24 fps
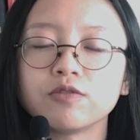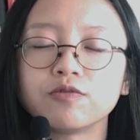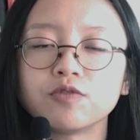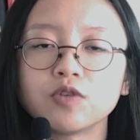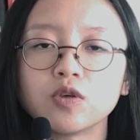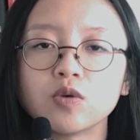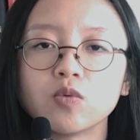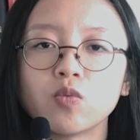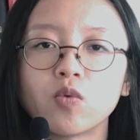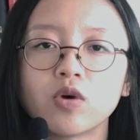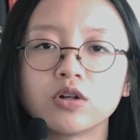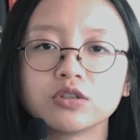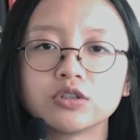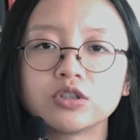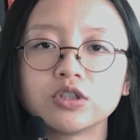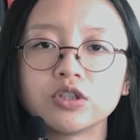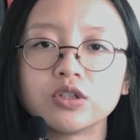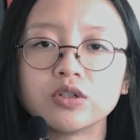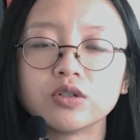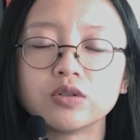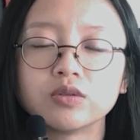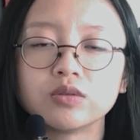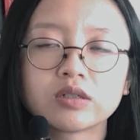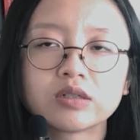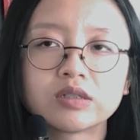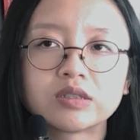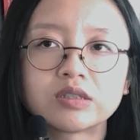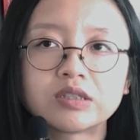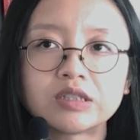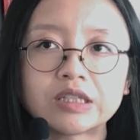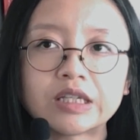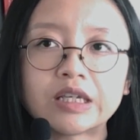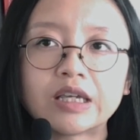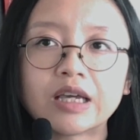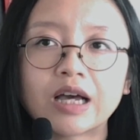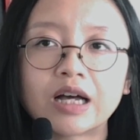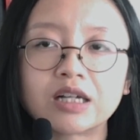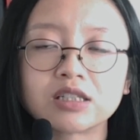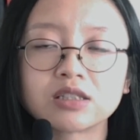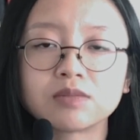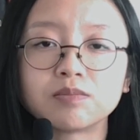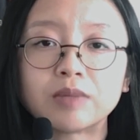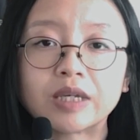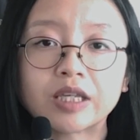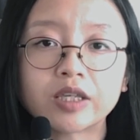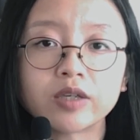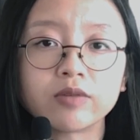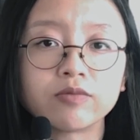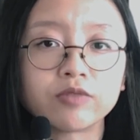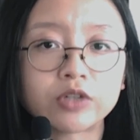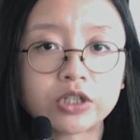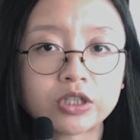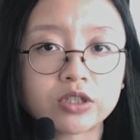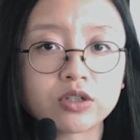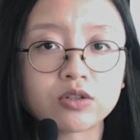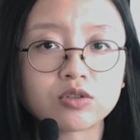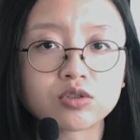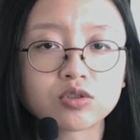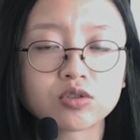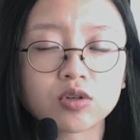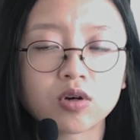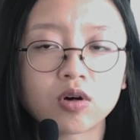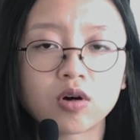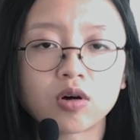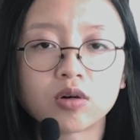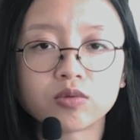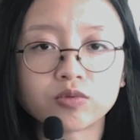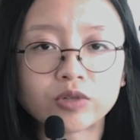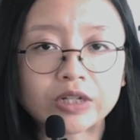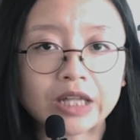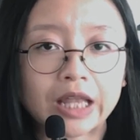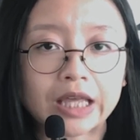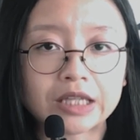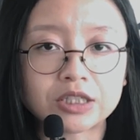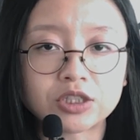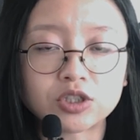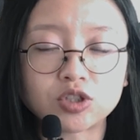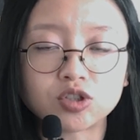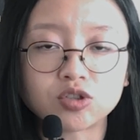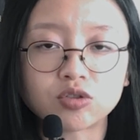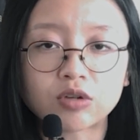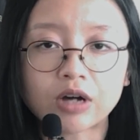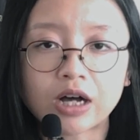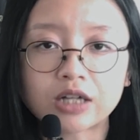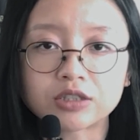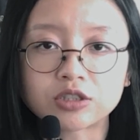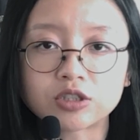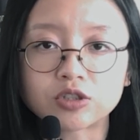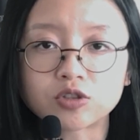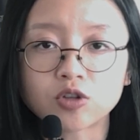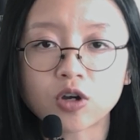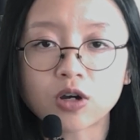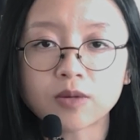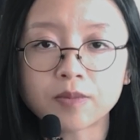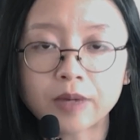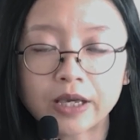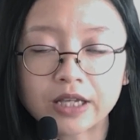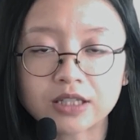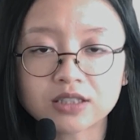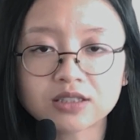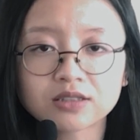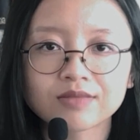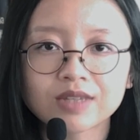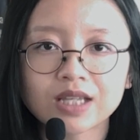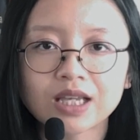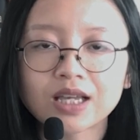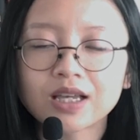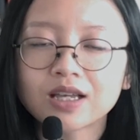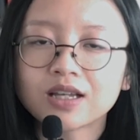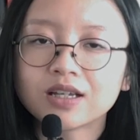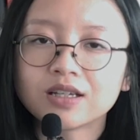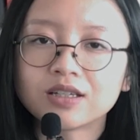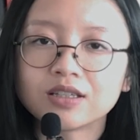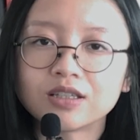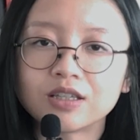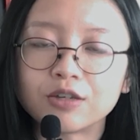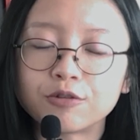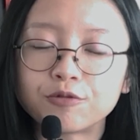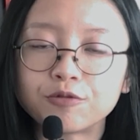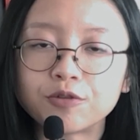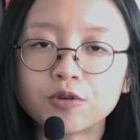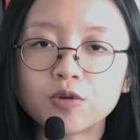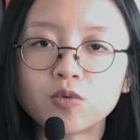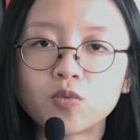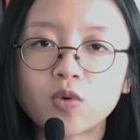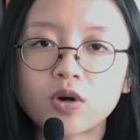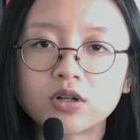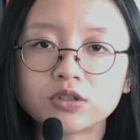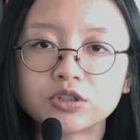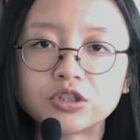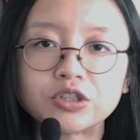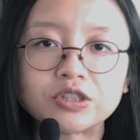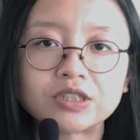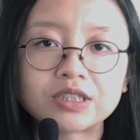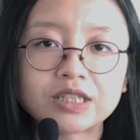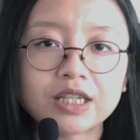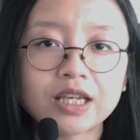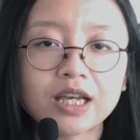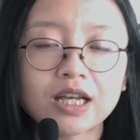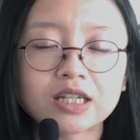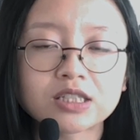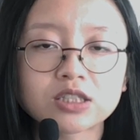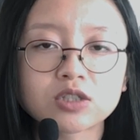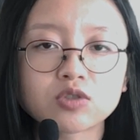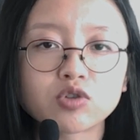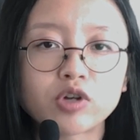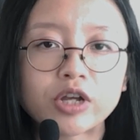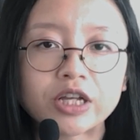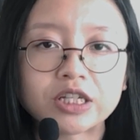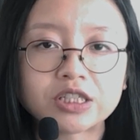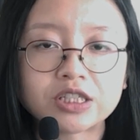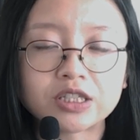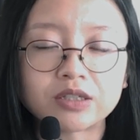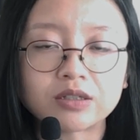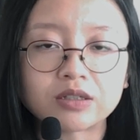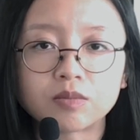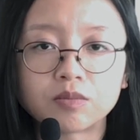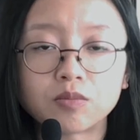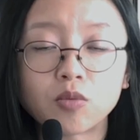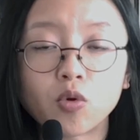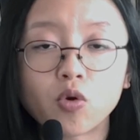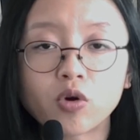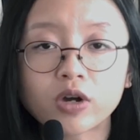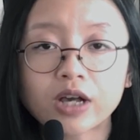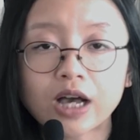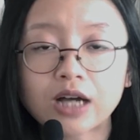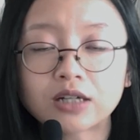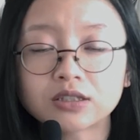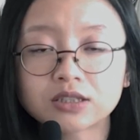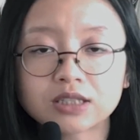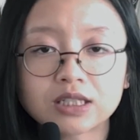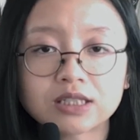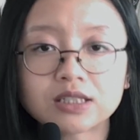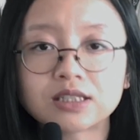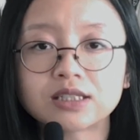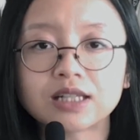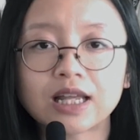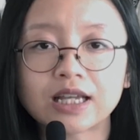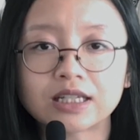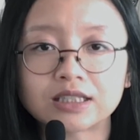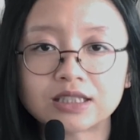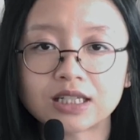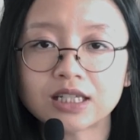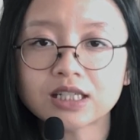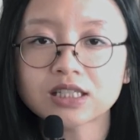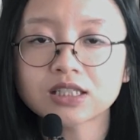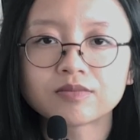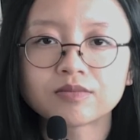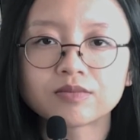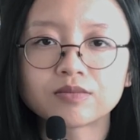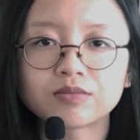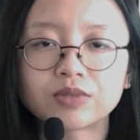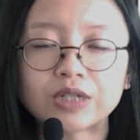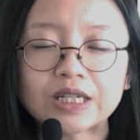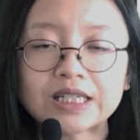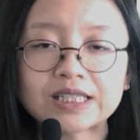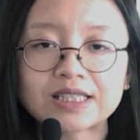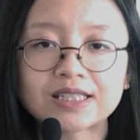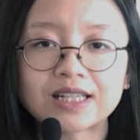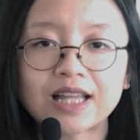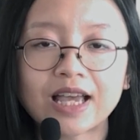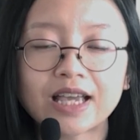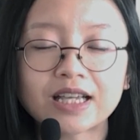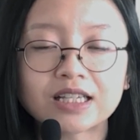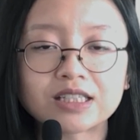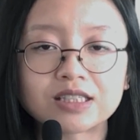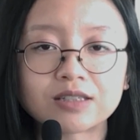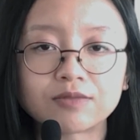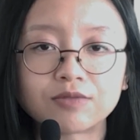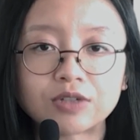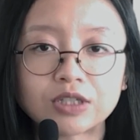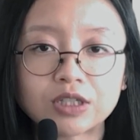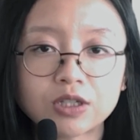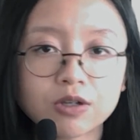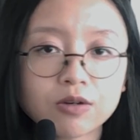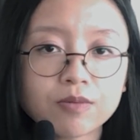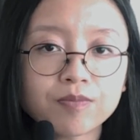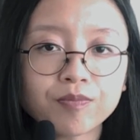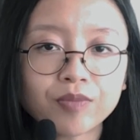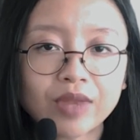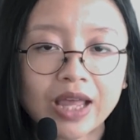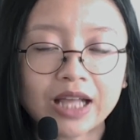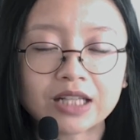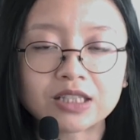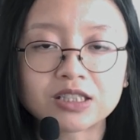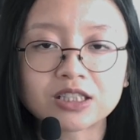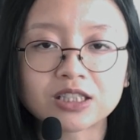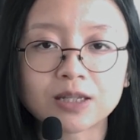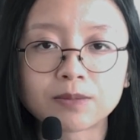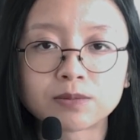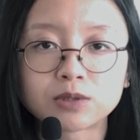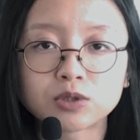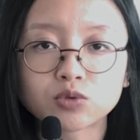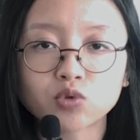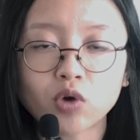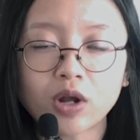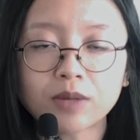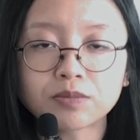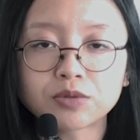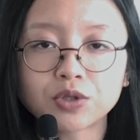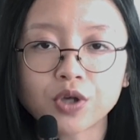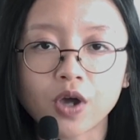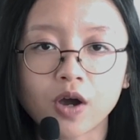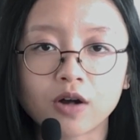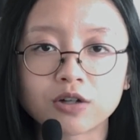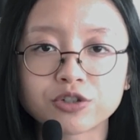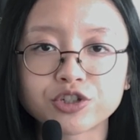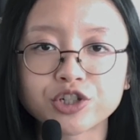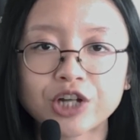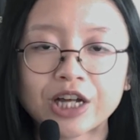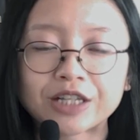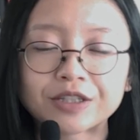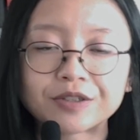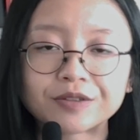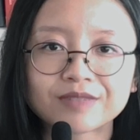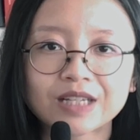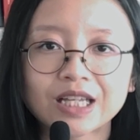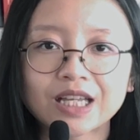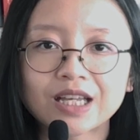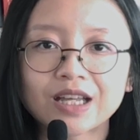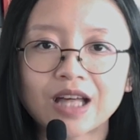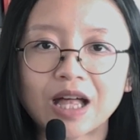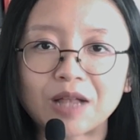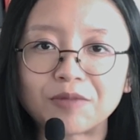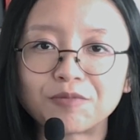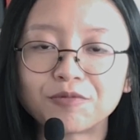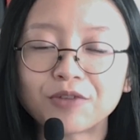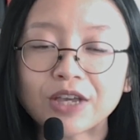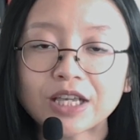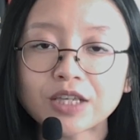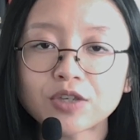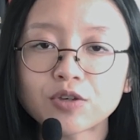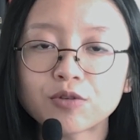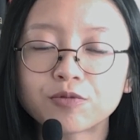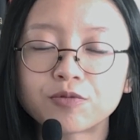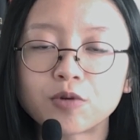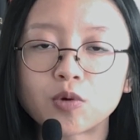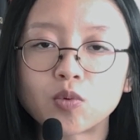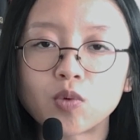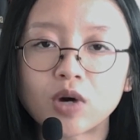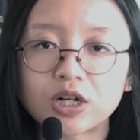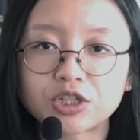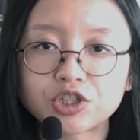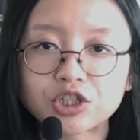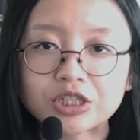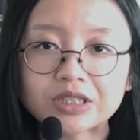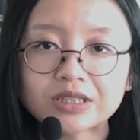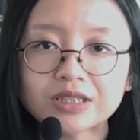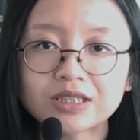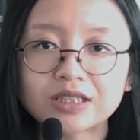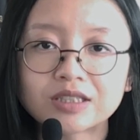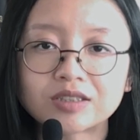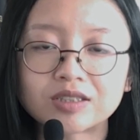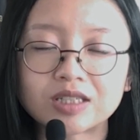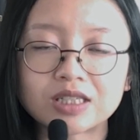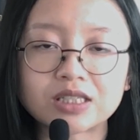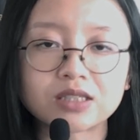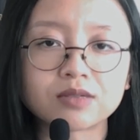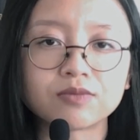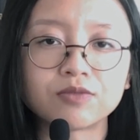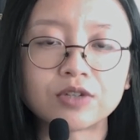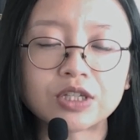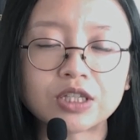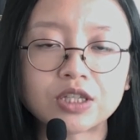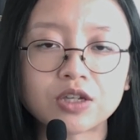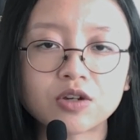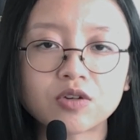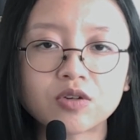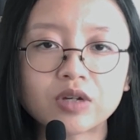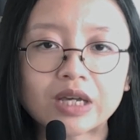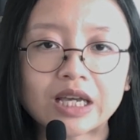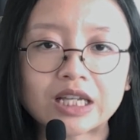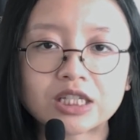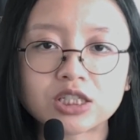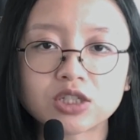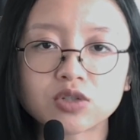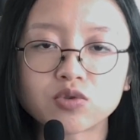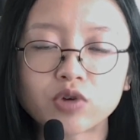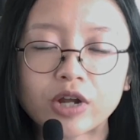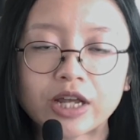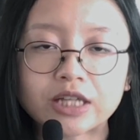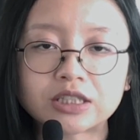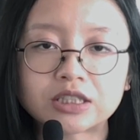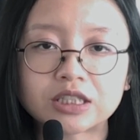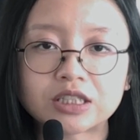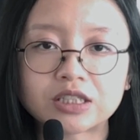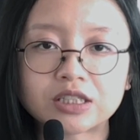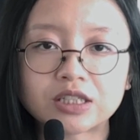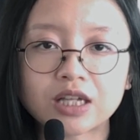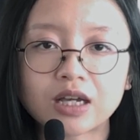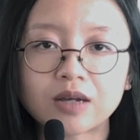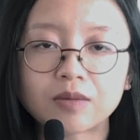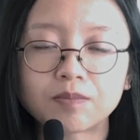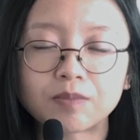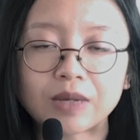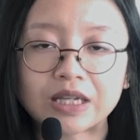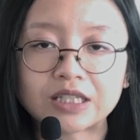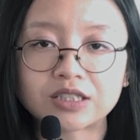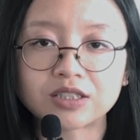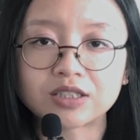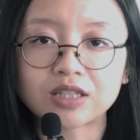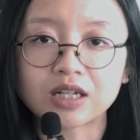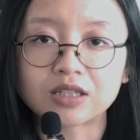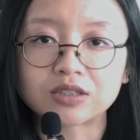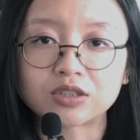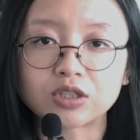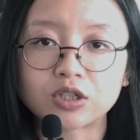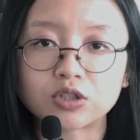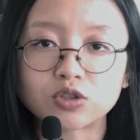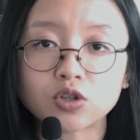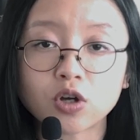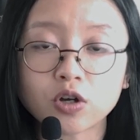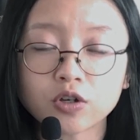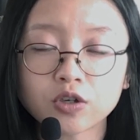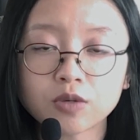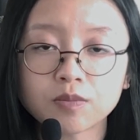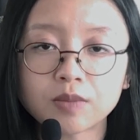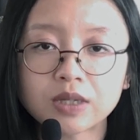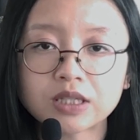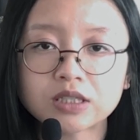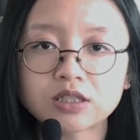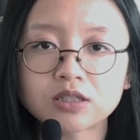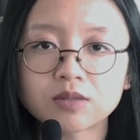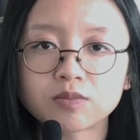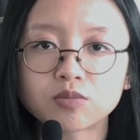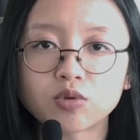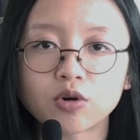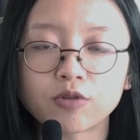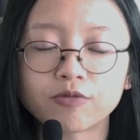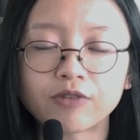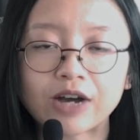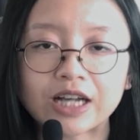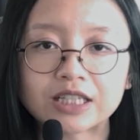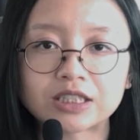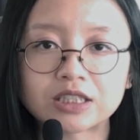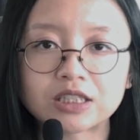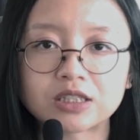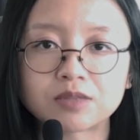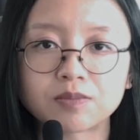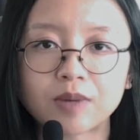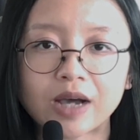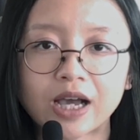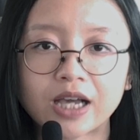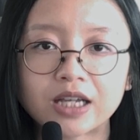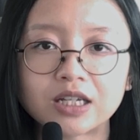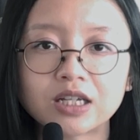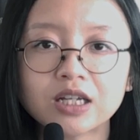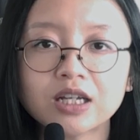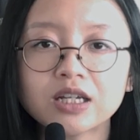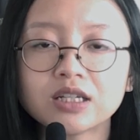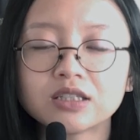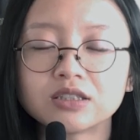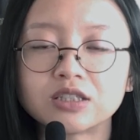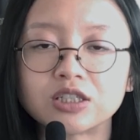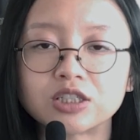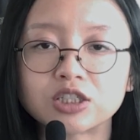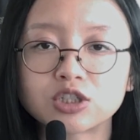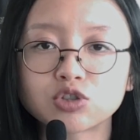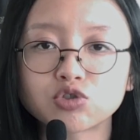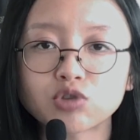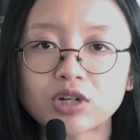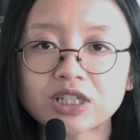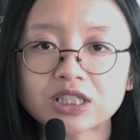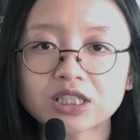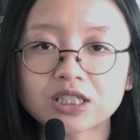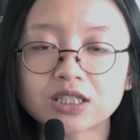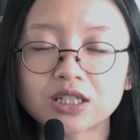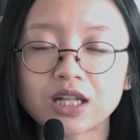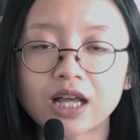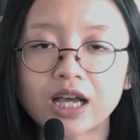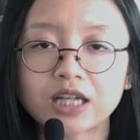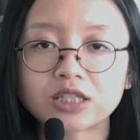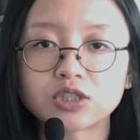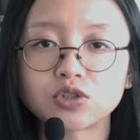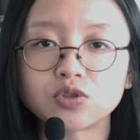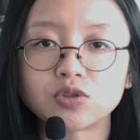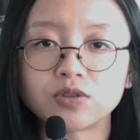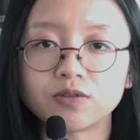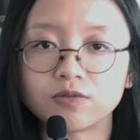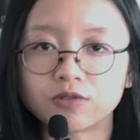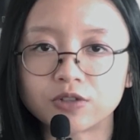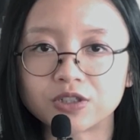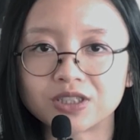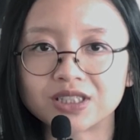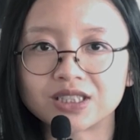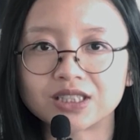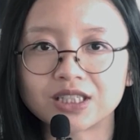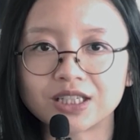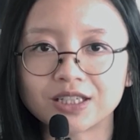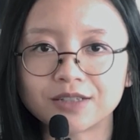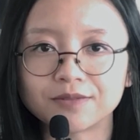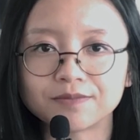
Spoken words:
you want to see us making videos relating to other topics. If you want to see us creating more content like this, please like the video and subscribe to our channel. And thank you for watching. This video is created based on the document provided by the Strathclyde University.